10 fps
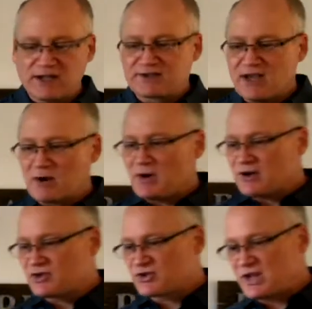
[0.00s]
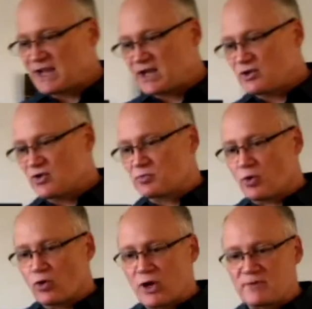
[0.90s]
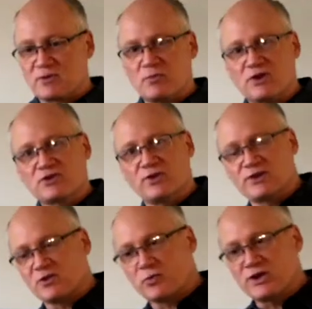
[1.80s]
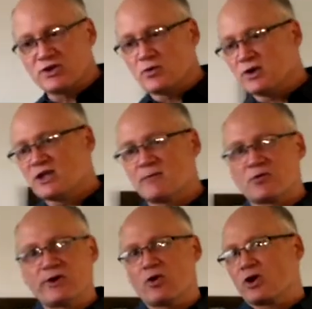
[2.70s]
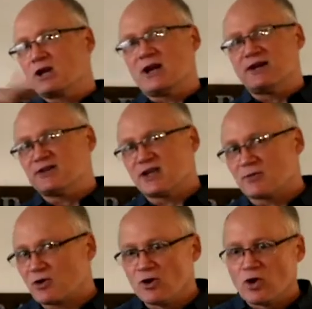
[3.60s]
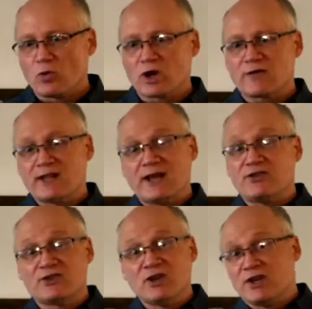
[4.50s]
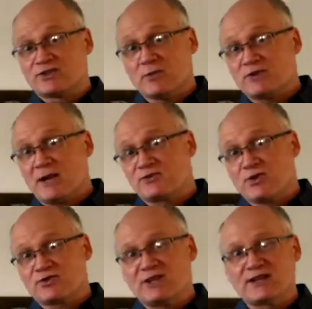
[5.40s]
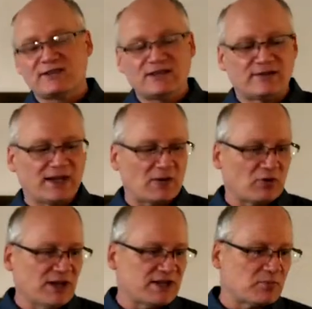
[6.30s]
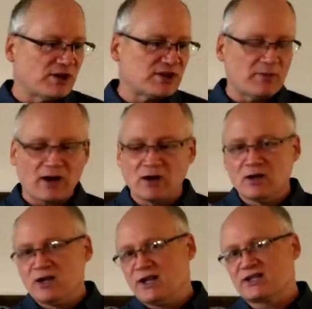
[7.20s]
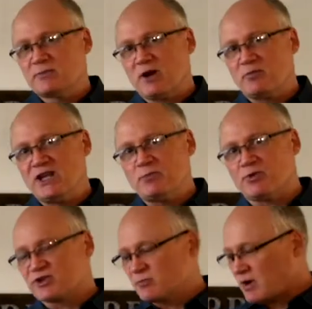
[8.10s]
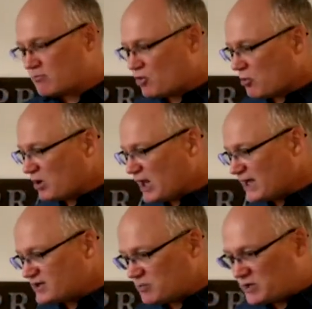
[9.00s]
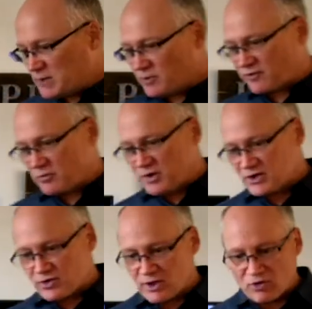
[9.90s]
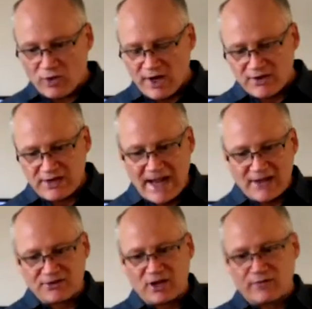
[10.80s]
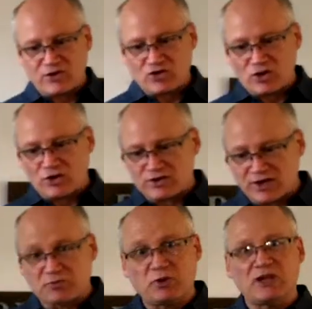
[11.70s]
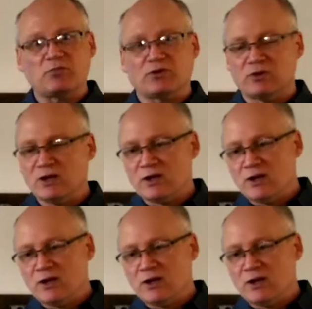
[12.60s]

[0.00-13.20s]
It's not about just taking those programs and ministries and redoing them or reorganizing them or whatever that. And sometimes those things need to take place, but it's about it's about people. It's about mobilizing people for ministry. The greatest asset of a church is people.